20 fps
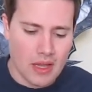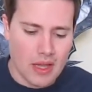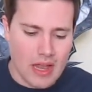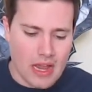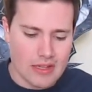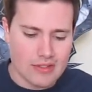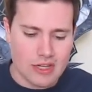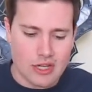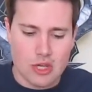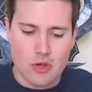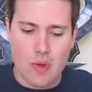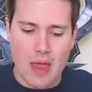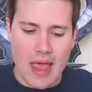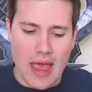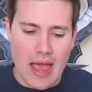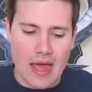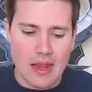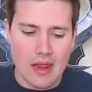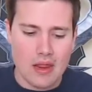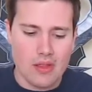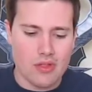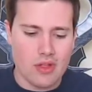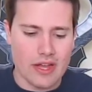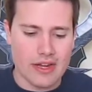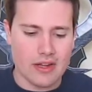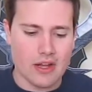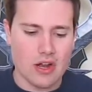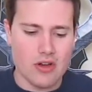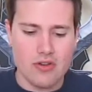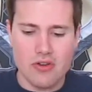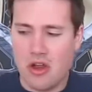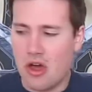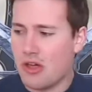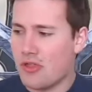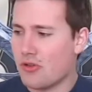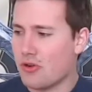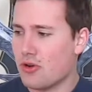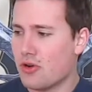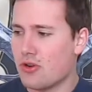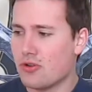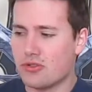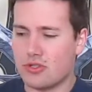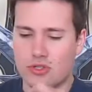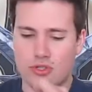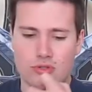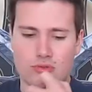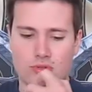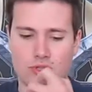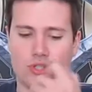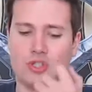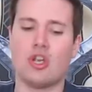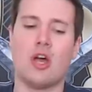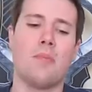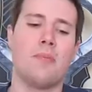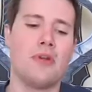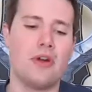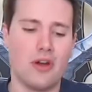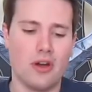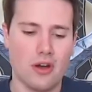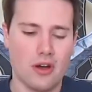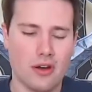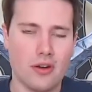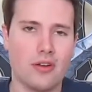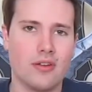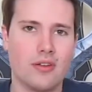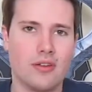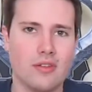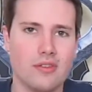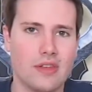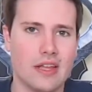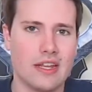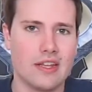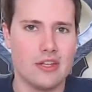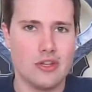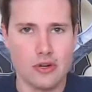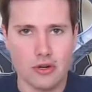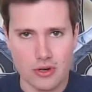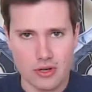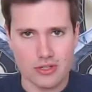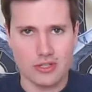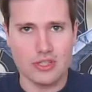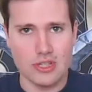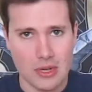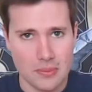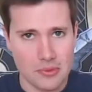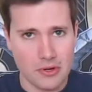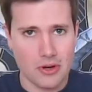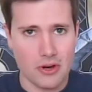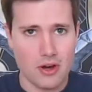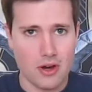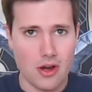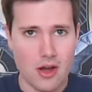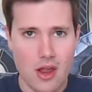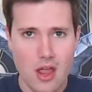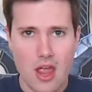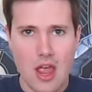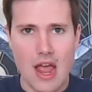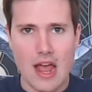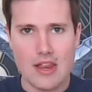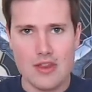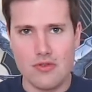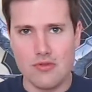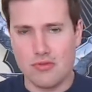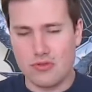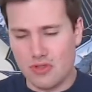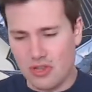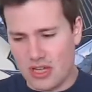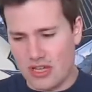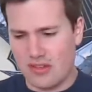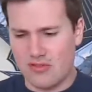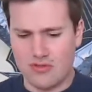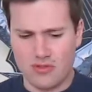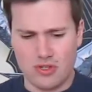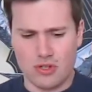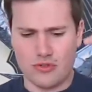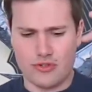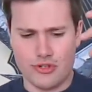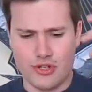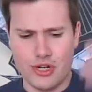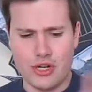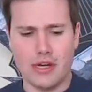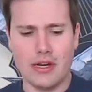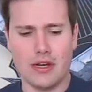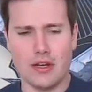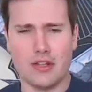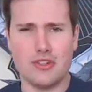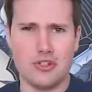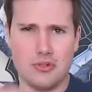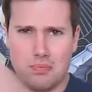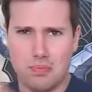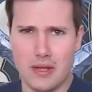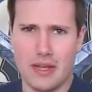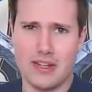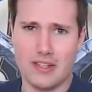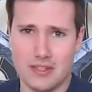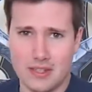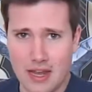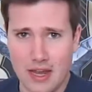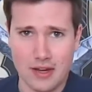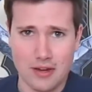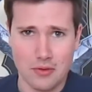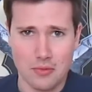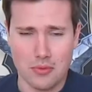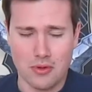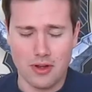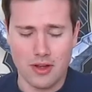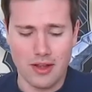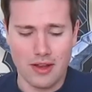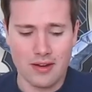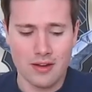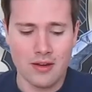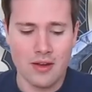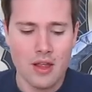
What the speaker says: it's like you added like another summoner. Like you're a summoner, and you're cheating because you played a second one,